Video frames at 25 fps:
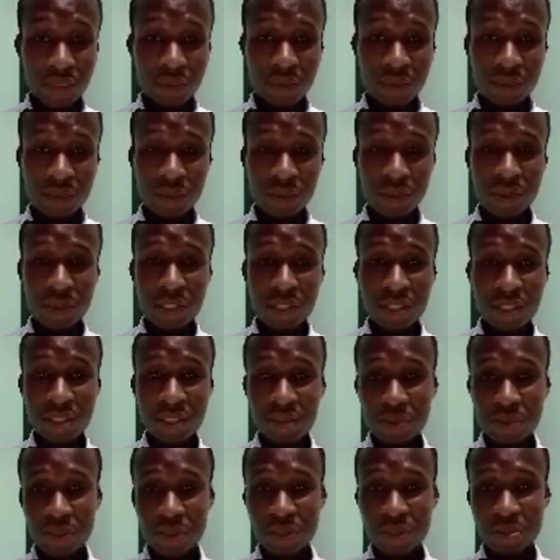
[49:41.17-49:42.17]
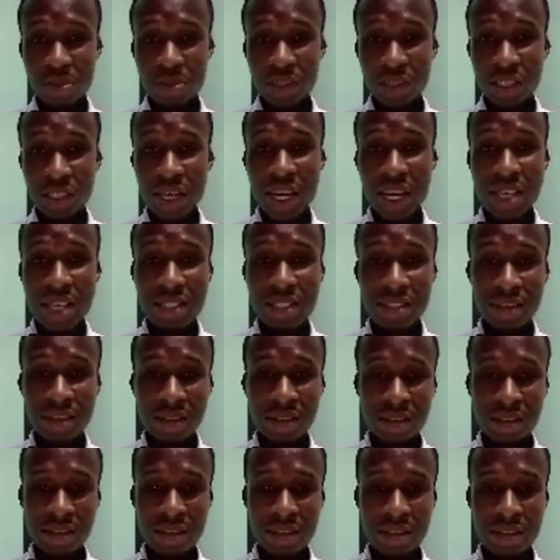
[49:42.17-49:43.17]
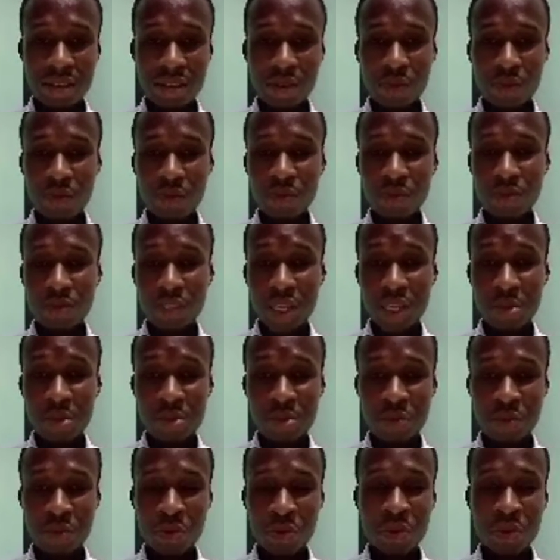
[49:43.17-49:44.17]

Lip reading: so next week will be 18th of April.